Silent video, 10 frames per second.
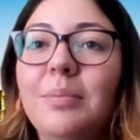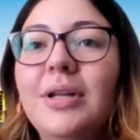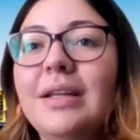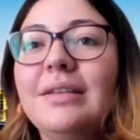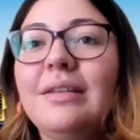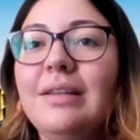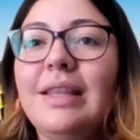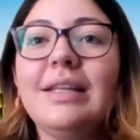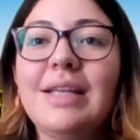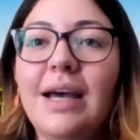putting in
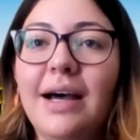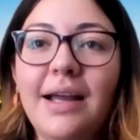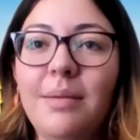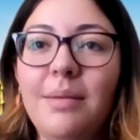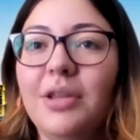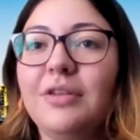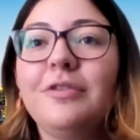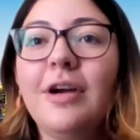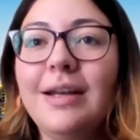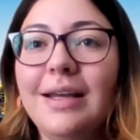the time on the
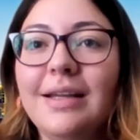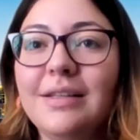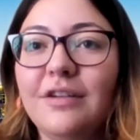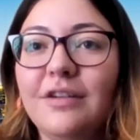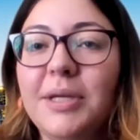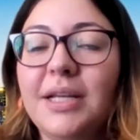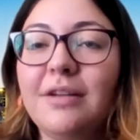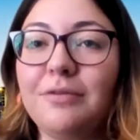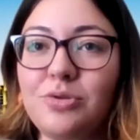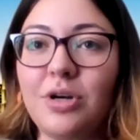front end of big
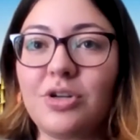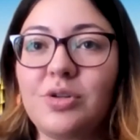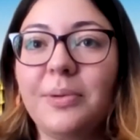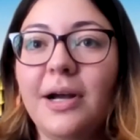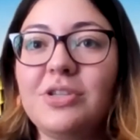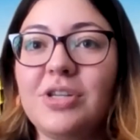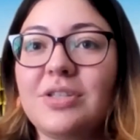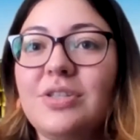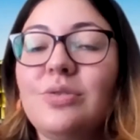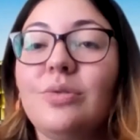infrastructure
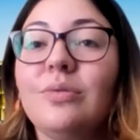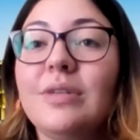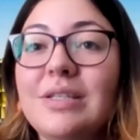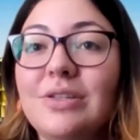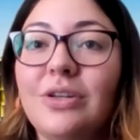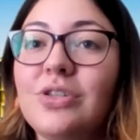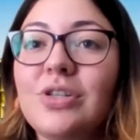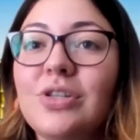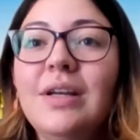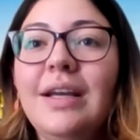projects to do the
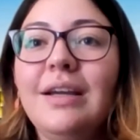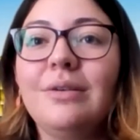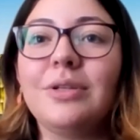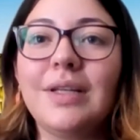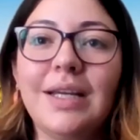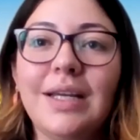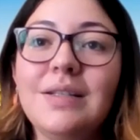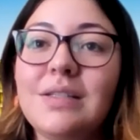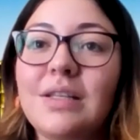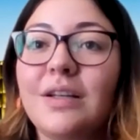research and really get
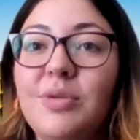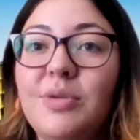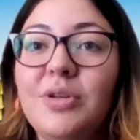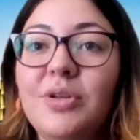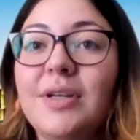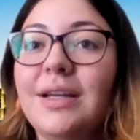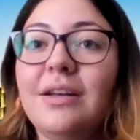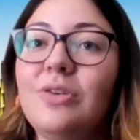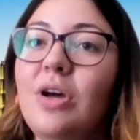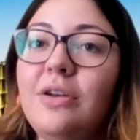into the community
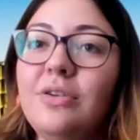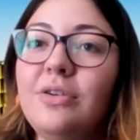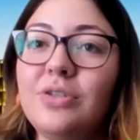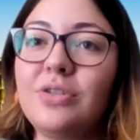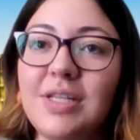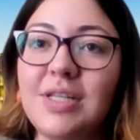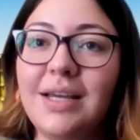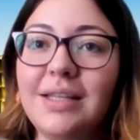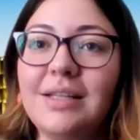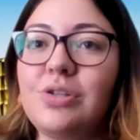and understand the
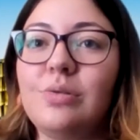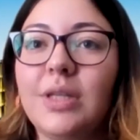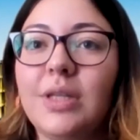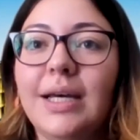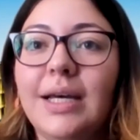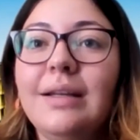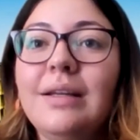issue that